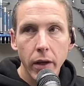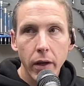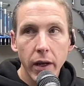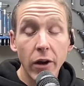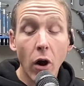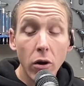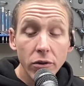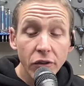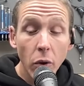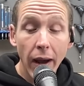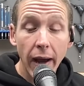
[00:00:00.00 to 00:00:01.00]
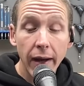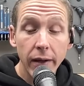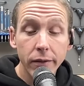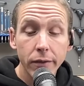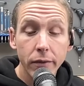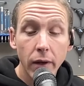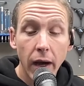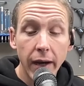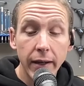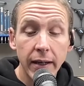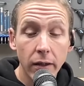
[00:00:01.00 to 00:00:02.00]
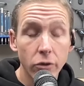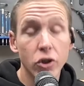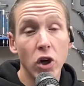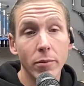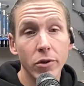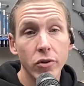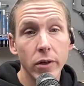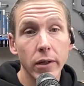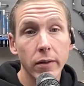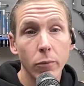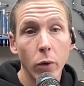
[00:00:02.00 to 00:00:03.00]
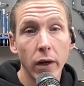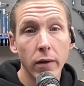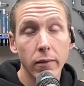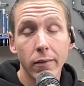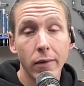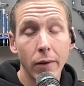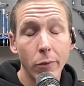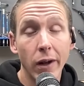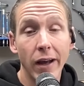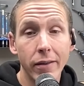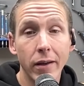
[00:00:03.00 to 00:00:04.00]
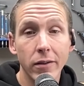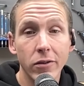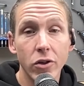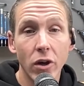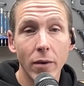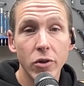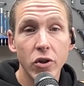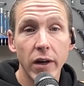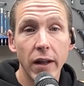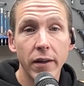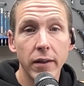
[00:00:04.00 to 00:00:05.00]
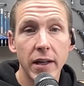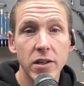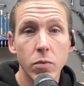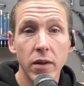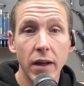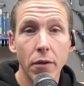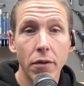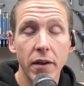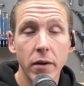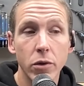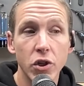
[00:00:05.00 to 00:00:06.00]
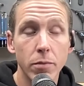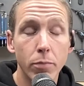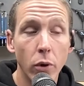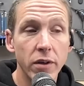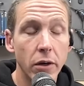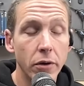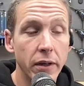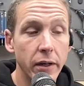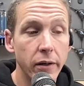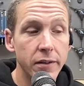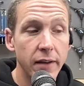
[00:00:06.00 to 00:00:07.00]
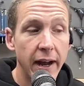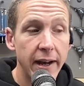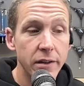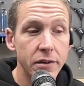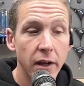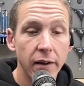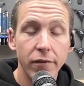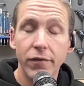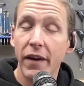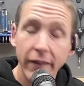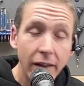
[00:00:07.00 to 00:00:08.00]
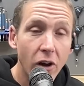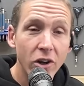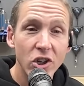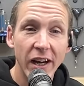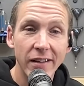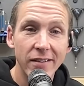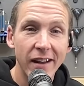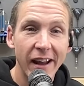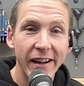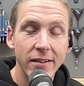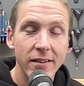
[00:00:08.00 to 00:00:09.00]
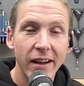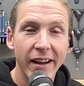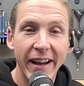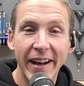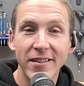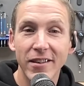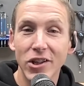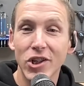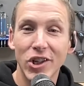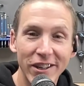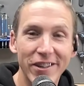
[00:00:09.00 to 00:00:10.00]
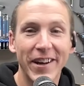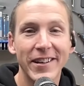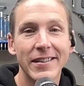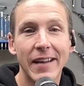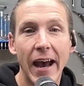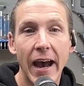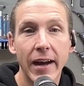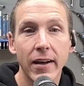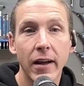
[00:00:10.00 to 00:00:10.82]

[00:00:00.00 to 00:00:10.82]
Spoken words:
it also has killer geometry, what I think is good geometry. And I think that's the other thing we should point out here is it has very long chain stays. It has a shit ton of stack,